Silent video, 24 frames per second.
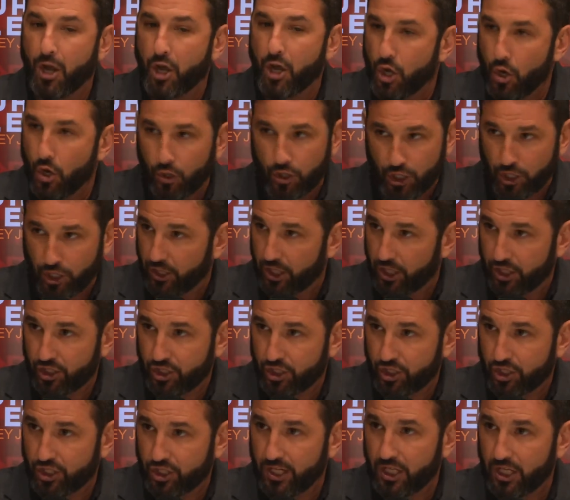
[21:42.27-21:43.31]
But no
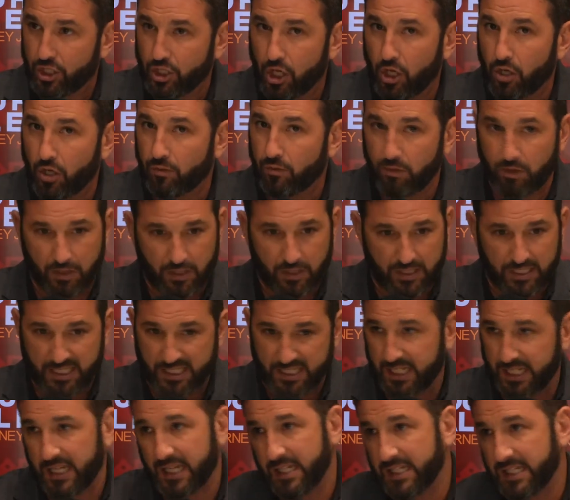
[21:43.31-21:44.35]
tourists. It's all
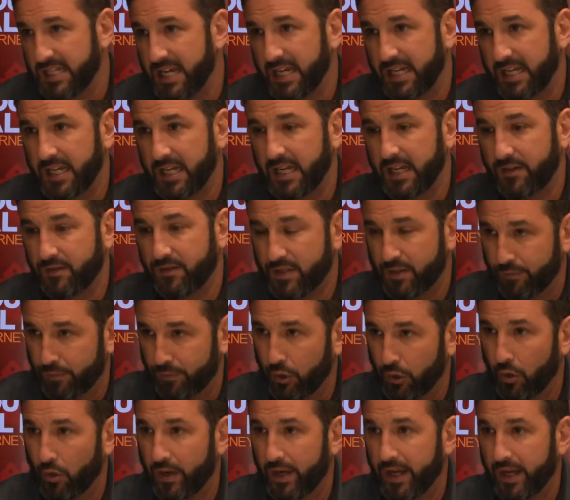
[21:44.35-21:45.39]
Disney executives,
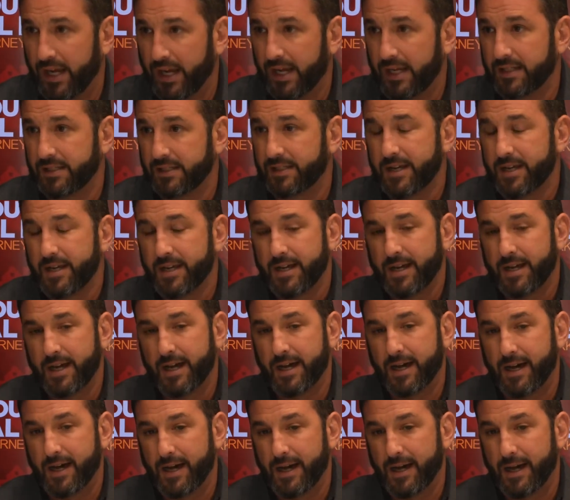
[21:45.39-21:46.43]
employees,
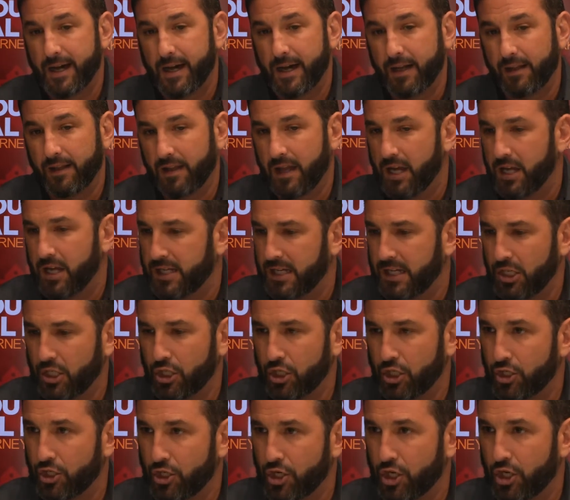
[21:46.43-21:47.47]
a lot of
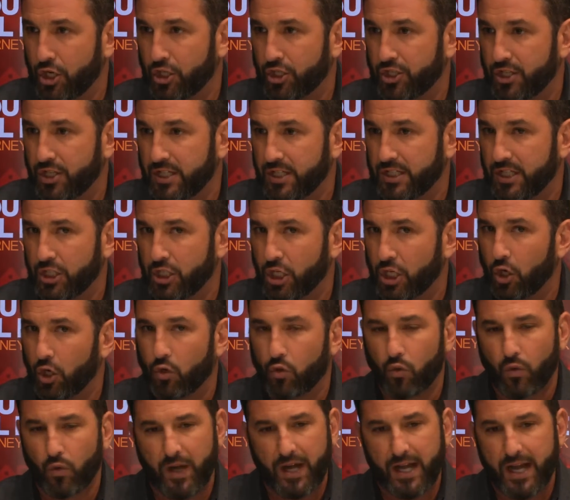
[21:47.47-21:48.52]
teachers, nurses. It's a
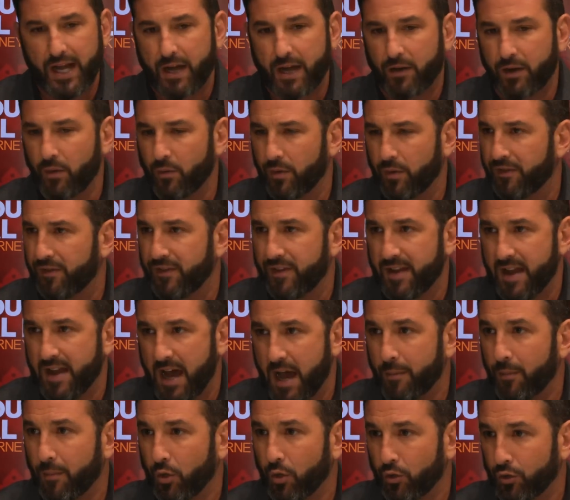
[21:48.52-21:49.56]
great area with
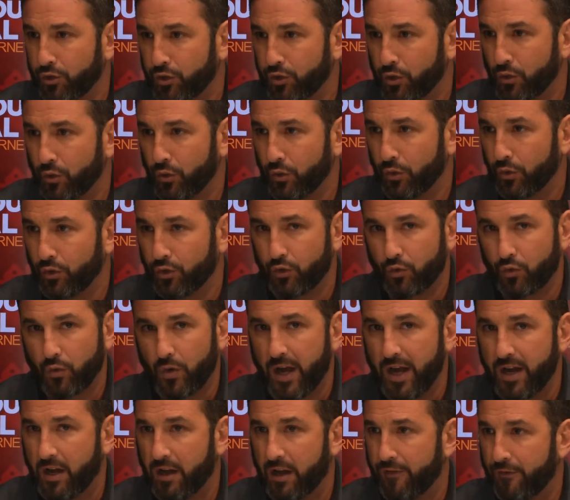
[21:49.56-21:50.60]
phenomenal schools
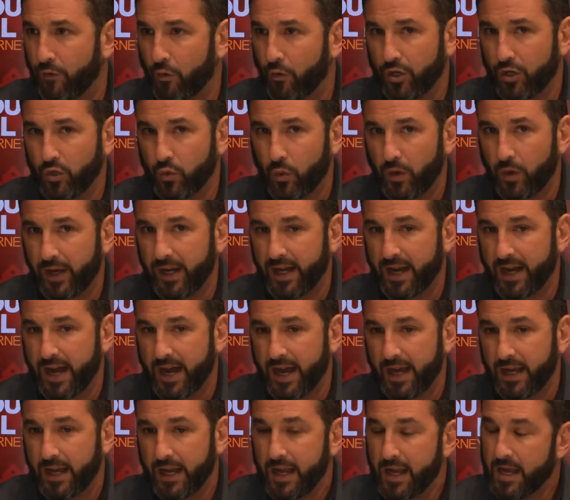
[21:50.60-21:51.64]
right off
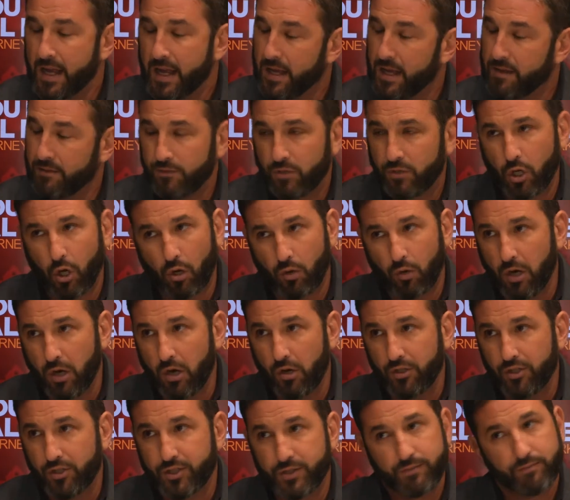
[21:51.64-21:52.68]
429. Toll
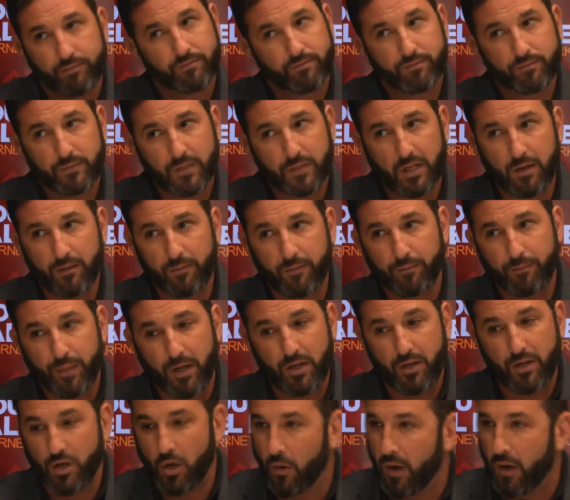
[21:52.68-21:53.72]
roads,
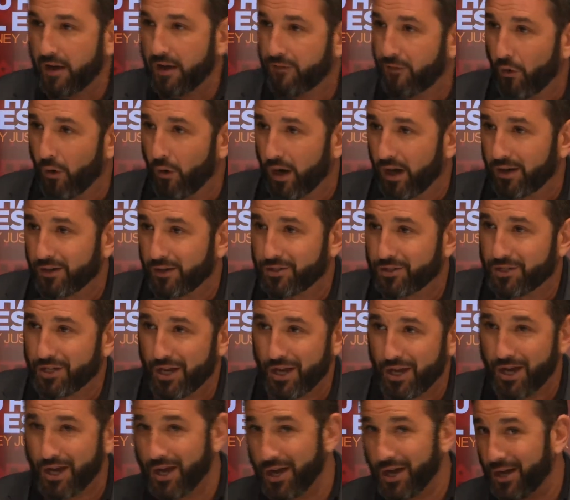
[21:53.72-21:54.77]
but no I-4.
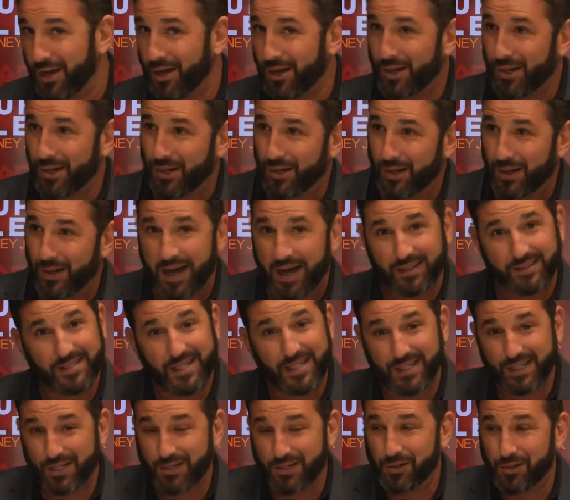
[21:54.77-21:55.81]
So I'll
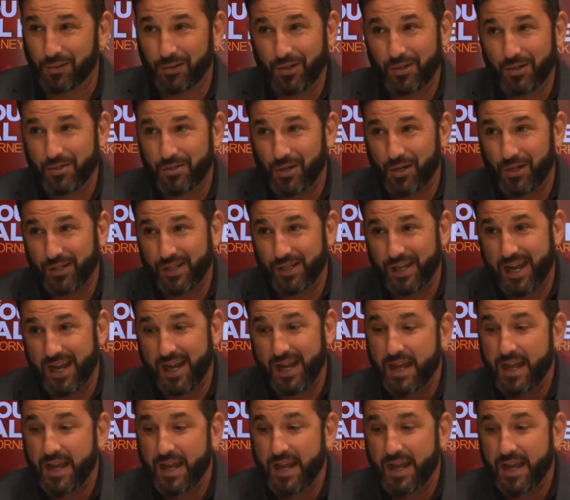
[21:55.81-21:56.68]
take the toll roads all day.